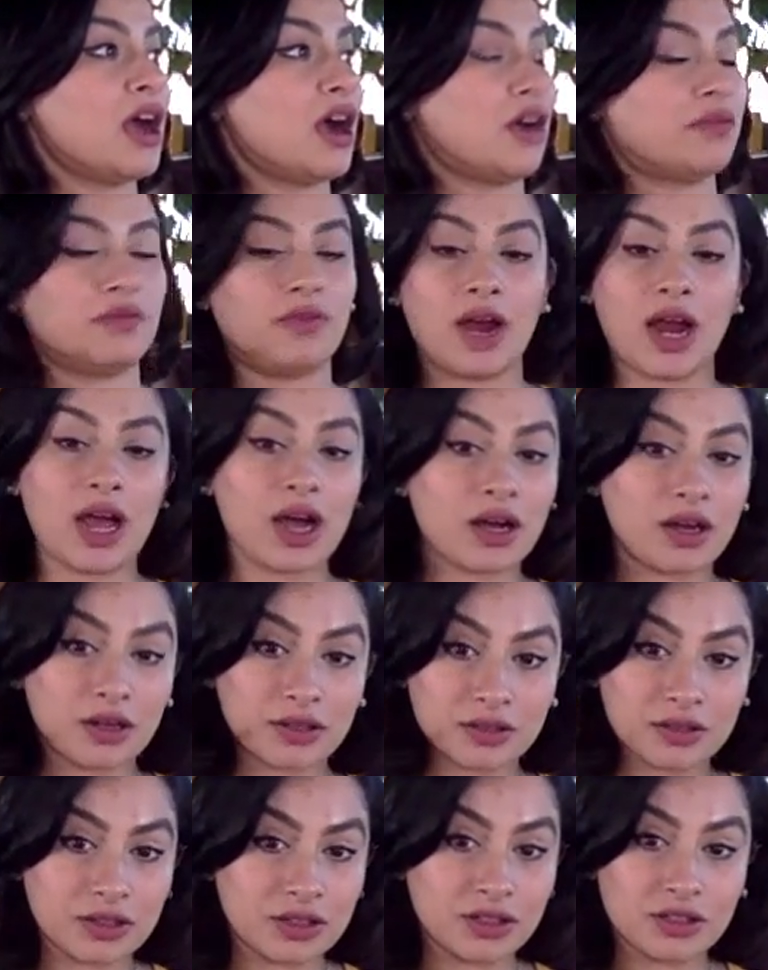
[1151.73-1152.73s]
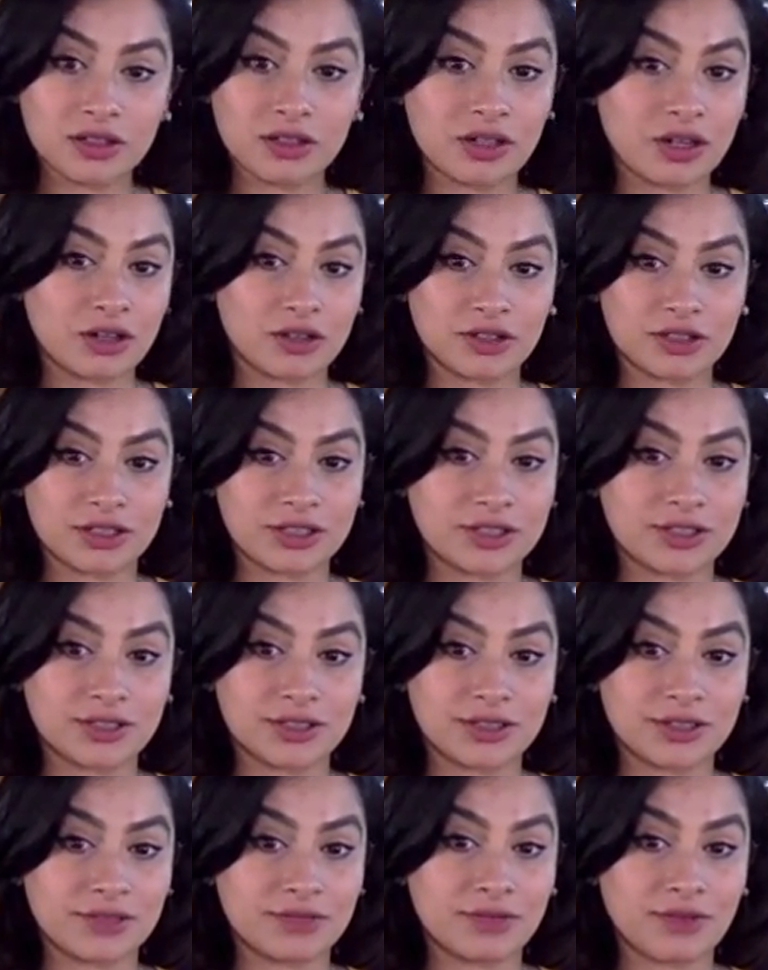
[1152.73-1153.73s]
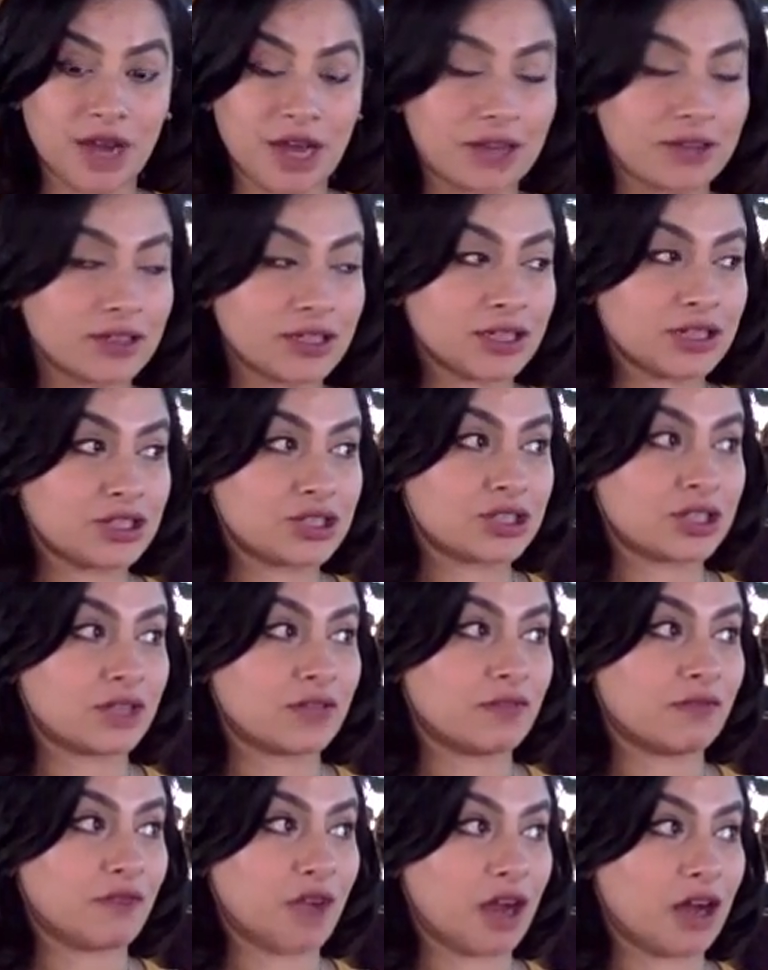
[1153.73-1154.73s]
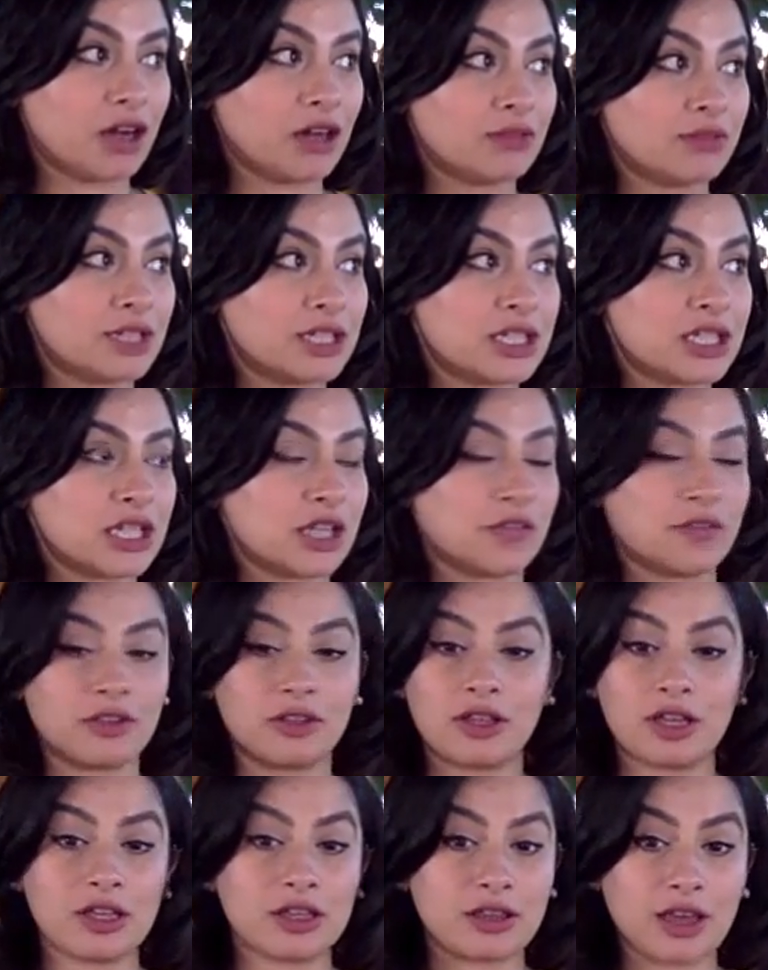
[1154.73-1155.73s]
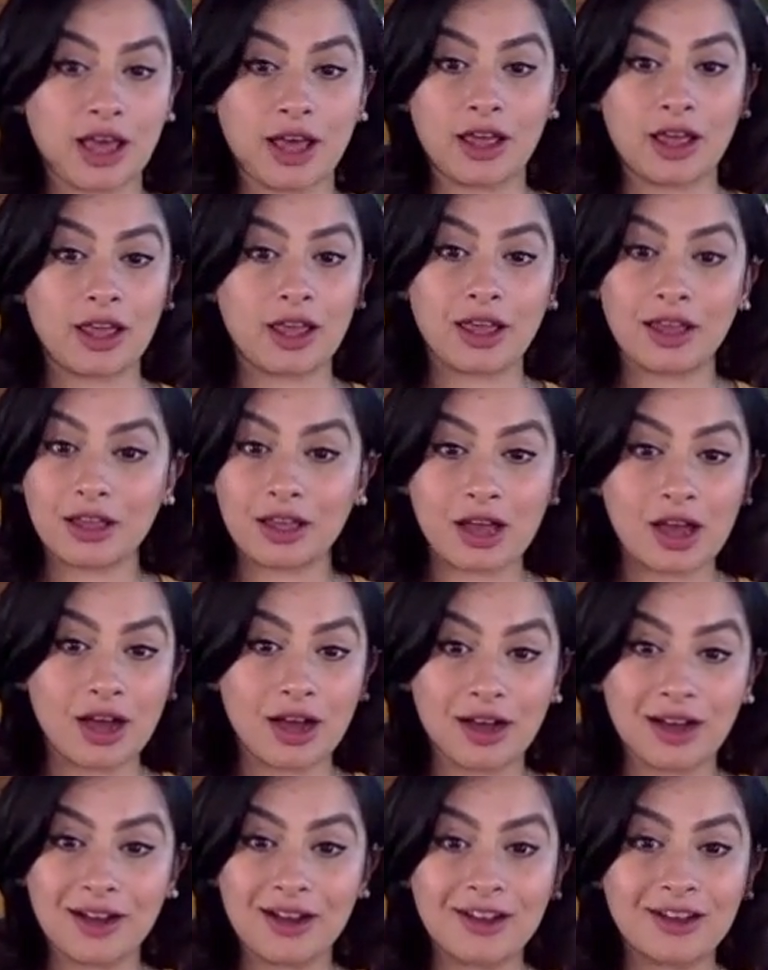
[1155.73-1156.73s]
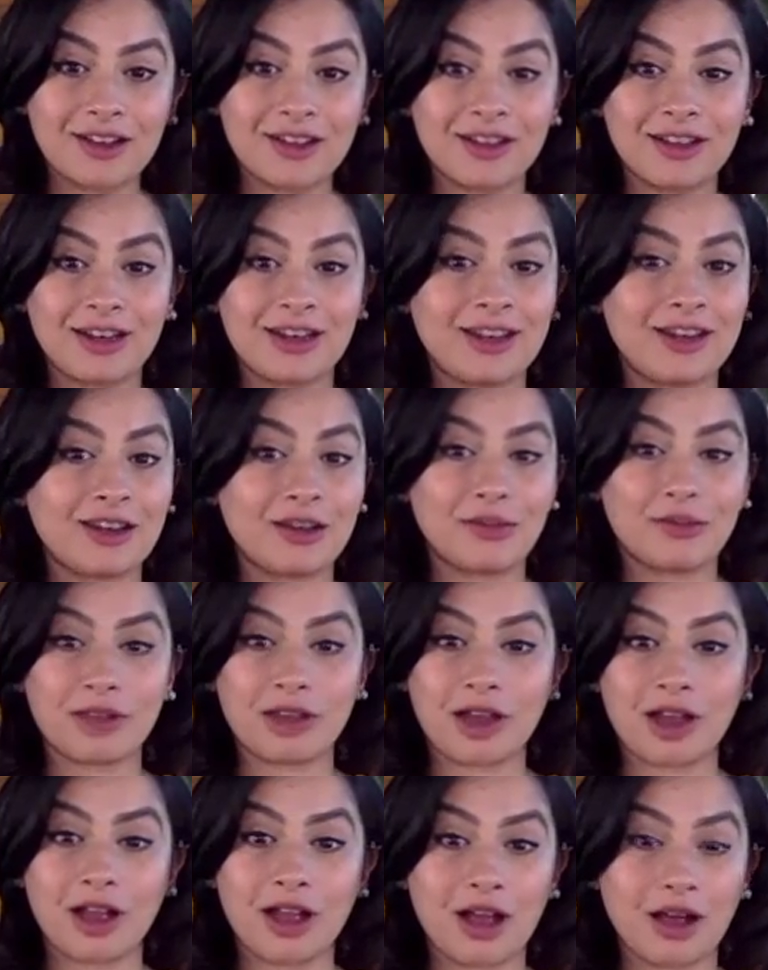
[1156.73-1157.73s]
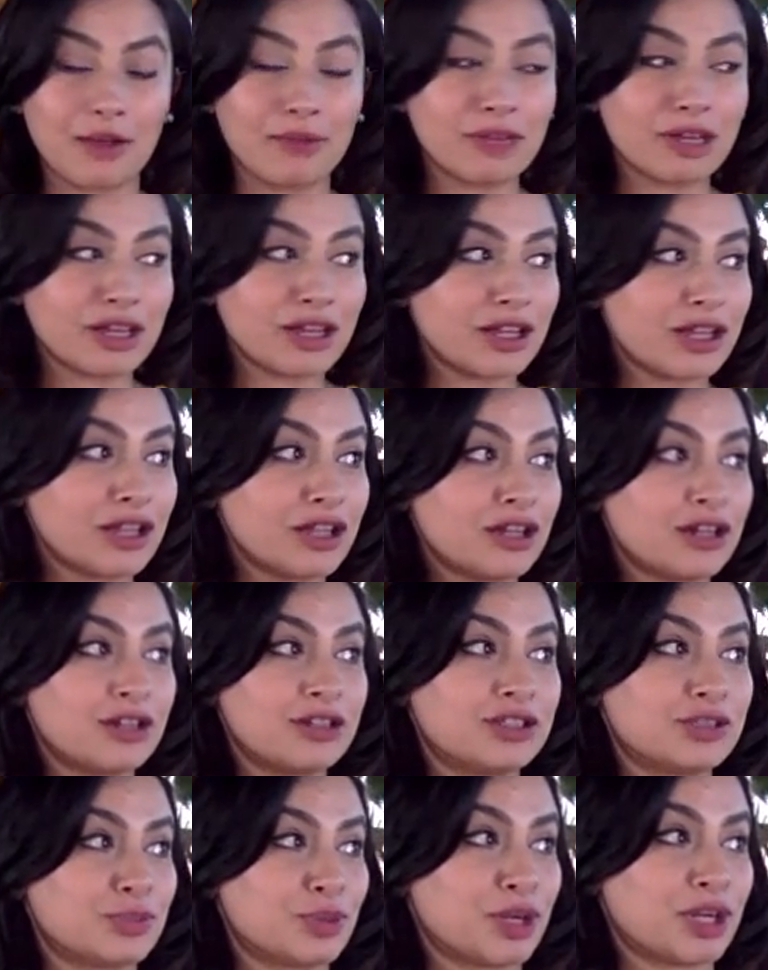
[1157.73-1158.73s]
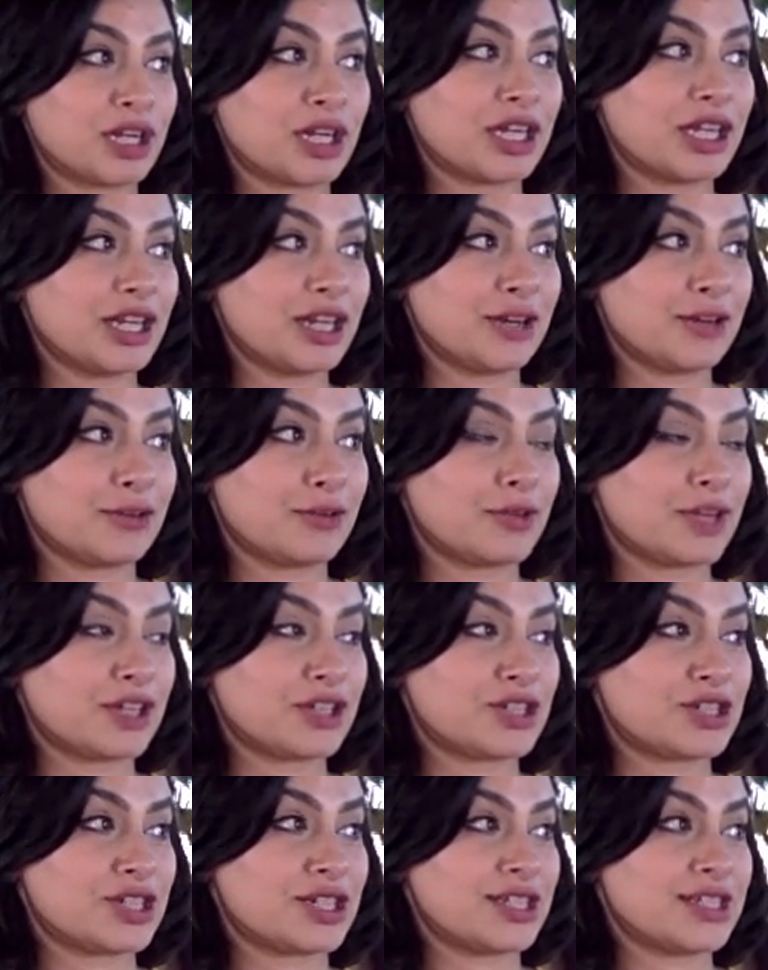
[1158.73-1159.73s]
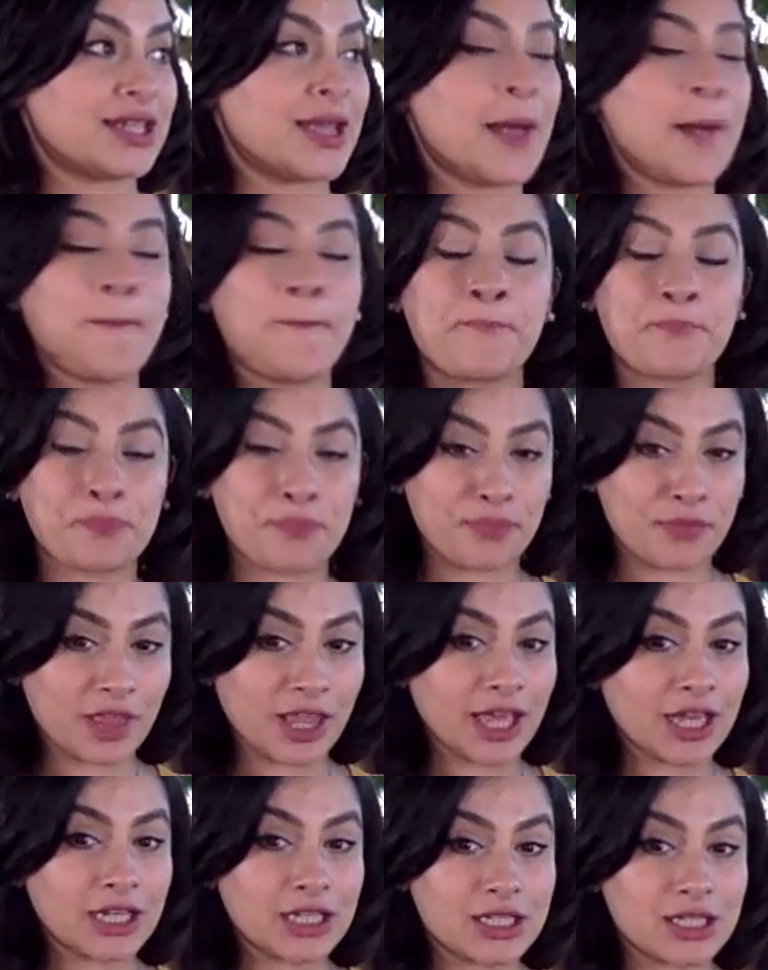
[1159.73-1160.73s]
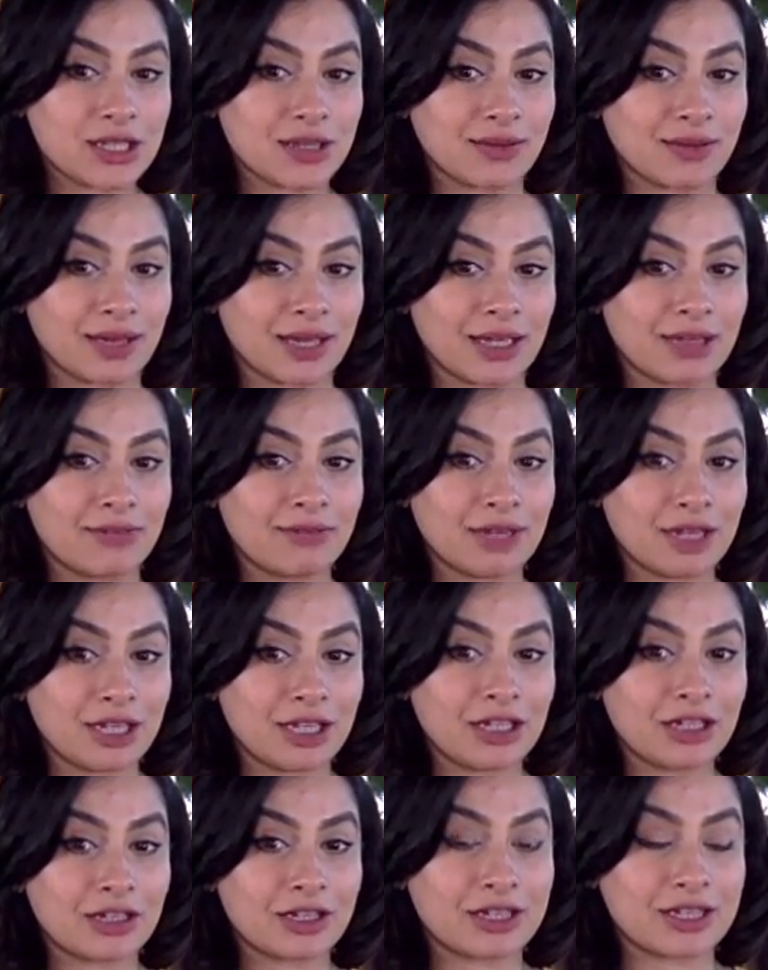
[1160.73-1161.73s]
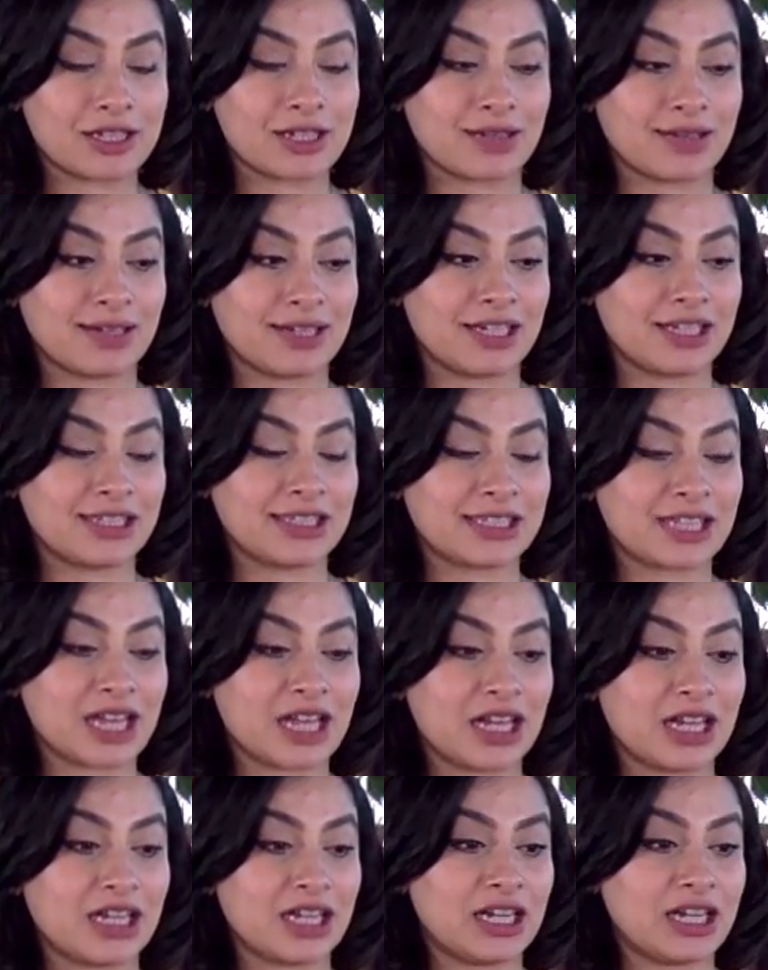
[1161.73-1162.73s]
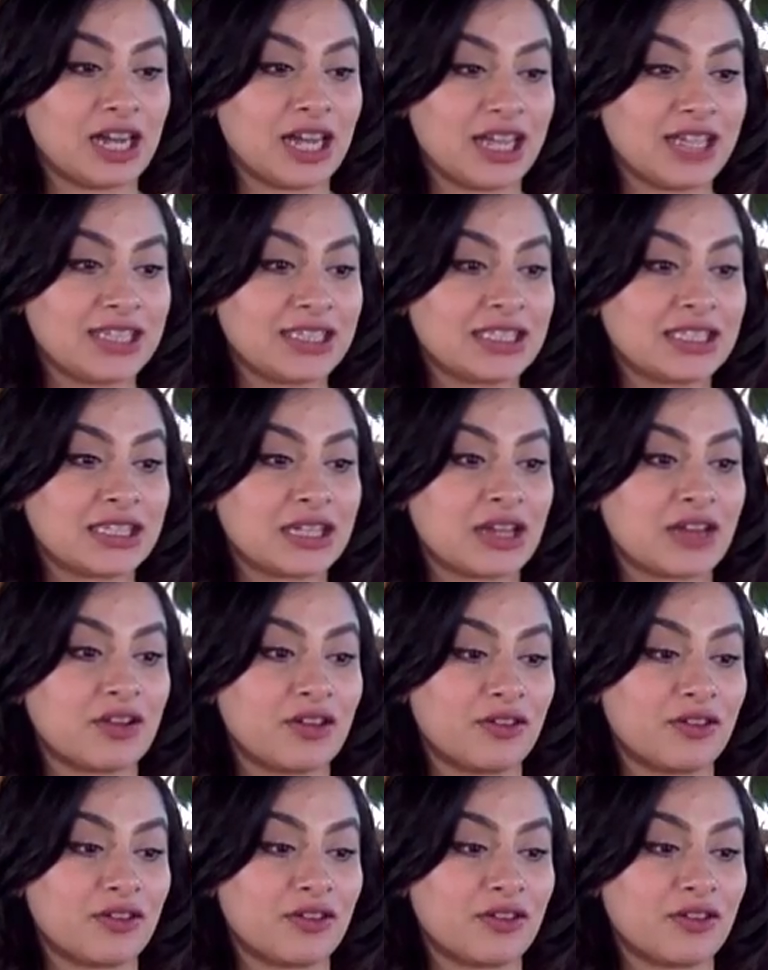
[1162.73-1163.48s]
around you know, your surroundings, your environments. Get that haircut, clean up your cupboard, spring clean and all that shit. Get into it, really look into it, because a nice